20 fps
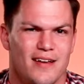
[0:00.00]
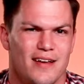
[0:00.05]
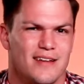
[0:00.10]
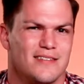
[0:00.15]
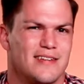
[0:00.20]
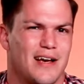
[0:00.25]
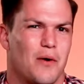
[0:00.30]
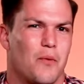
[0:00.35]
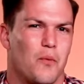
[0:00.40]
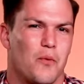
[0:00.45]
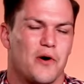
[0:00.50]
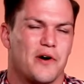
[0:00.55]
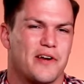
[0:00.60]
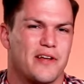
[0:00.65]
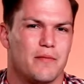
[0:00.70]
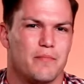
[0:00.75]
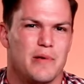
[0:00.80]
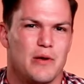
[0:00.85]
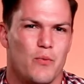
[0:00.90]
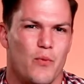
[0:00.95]
is at
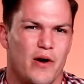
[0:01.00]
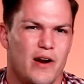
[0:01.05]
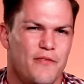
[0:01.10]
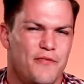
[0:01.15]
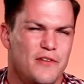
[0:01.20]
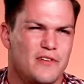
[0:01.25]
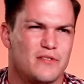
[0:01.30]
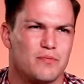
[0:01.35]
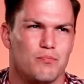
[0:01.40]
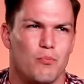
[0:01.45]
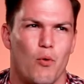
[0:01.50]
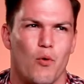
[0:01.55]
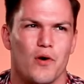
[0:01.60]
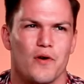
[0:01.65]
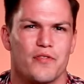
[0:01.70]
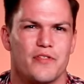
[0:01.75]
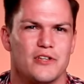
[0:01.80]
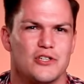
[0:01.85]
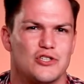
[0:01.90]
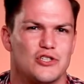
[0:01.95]
work in me. What if it's
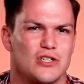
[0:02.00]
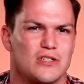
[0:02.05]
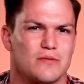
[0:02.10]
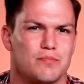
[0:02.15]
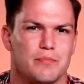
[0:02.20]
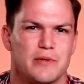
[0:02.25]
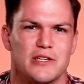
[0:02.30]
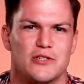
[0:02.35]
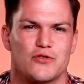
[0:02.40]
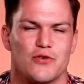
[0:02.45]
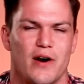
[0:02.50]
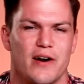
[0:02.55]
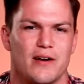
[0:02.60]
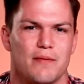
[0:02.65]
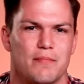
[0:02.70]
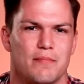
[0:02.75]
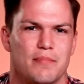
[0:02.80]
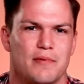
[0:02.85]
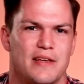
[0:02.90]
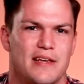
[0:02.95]
more than just me trying
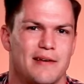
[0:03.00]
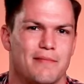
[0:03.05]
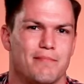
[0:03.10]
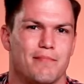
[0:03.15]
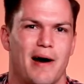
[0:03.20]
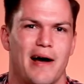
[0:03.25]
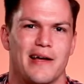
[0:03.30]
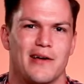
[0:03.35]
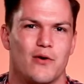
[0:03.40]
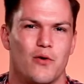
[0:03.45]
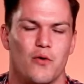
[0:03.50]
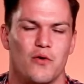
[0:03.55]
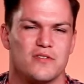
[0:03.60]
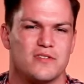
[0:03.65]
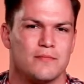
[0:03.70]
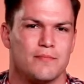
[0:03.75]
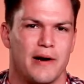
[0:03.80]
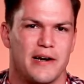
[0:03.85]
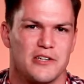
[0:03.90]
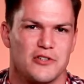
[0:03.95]
to get my
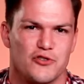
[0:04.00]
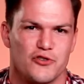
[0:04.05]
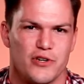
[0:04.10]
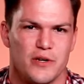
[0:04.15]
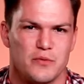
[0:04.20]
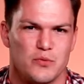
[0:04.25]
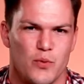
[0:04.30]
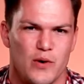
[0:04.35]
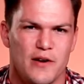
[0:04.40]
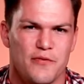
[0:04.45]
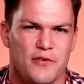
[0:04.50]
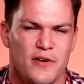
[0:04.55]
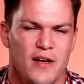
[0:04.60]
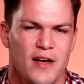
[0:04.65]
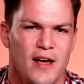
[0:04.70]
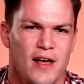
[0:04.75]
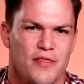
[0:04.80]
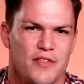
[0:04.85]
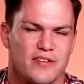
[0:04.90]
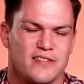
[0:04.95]
goals and my dreams? What if
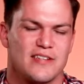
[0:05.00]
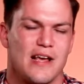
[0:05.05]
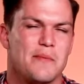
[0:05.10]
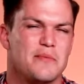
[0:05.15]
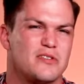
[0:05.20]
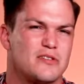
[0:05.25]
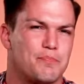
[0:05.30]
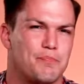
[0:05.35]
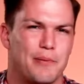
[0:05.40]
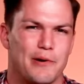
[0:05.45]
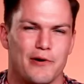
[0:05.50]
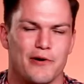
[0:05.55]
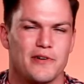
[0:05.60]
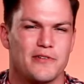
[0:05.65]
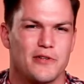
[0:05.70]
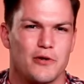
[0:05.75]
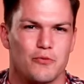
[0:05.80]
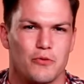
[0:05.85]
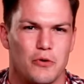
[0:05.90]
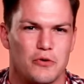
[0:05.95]
the same
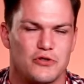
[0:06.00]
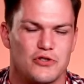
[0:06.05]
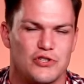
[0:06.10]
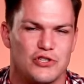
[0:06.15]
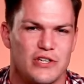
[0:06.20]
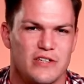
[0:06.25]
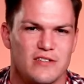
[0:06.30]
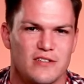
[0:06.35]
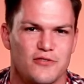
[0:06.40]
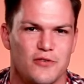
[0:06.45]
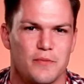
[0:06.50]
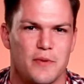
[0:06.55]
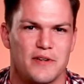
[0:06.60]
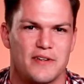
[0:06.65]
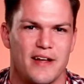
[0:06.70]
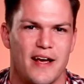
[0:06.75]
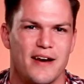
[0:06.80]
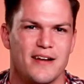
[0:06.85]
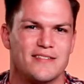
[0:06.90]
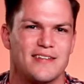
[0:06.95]
Spirit that rose Jesus from the
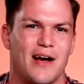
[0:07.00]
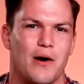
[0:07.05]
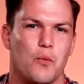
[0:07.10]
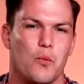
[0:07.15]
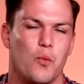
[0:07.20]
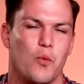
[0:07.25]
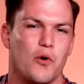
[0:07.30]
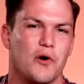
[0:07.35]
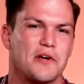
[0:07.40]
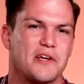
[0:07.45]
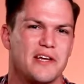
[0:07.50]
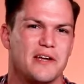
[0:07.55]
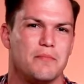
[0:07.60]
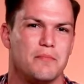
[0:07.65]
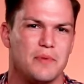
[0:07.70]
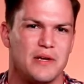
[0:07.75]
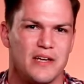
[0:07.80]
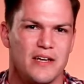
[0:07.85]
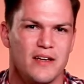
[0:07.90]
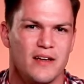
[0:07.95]
dead is at work
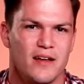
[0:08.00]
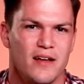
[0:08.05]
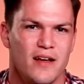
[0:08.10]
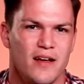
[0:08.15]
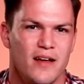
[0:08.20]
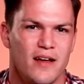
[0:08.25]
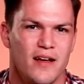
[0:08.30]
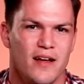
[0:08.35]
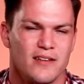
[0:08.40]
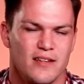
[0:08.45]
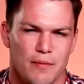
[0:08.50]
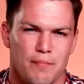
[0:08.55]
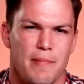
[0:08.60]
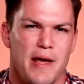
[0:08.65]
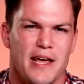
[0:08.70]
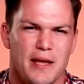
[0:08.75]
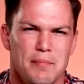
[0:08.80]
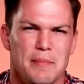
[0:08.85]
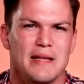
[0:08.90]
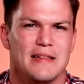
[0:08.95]
in me to
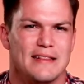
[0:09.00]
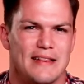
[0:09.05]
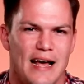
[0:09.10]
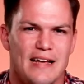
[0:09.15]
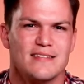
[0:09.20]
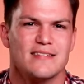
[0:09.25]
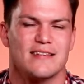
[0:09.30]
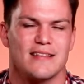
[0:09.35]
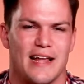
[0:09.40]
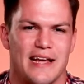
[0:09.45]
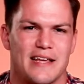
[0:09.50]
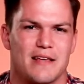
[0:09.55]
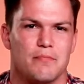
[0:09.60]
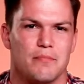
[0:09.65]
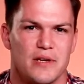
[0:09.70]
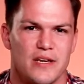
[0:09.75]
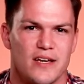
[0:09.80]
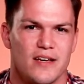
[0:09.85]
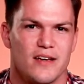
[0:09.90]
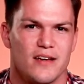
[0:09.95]
make me less like
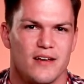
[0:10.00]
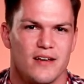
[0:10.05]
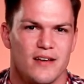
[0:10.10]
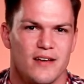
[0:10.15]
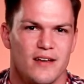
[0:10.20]
me